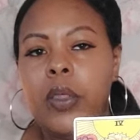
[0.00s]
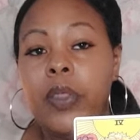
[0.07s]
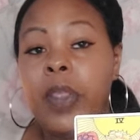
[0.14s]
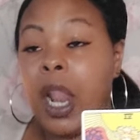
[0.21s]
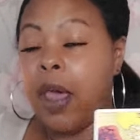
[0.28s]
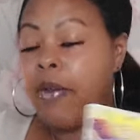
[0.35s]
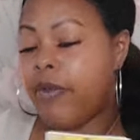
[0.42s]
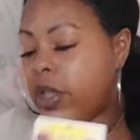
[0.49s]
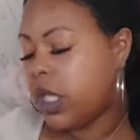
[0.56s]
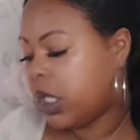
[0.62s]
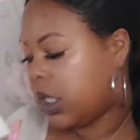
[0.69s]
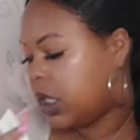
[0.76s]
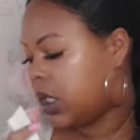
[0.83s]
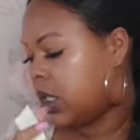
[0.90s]
The
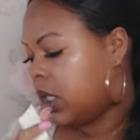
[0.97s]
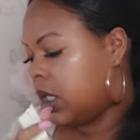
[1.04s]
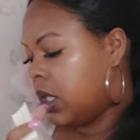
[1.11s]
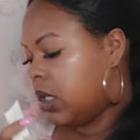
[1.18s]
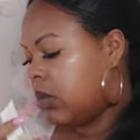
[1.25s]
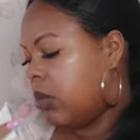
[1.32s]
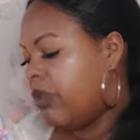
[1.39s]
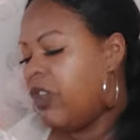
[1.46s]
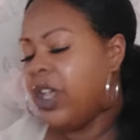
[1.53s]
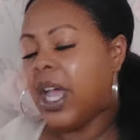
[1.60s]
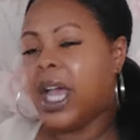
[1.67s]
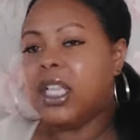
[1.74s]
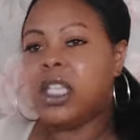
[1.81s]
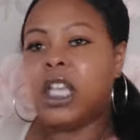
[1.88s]
Lovers. Some of you
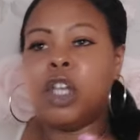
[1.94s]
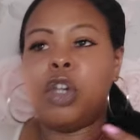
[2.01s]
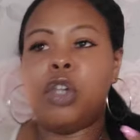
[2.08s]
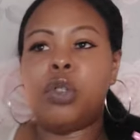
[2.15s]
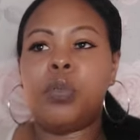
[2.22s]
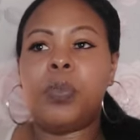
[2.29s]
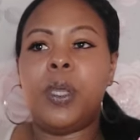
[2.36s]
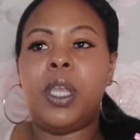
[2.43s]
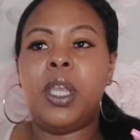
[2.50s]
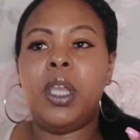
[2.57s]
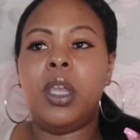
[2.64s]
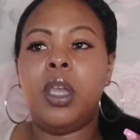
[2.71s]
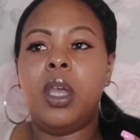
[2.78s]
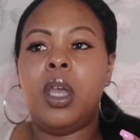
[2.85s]
guys, it could be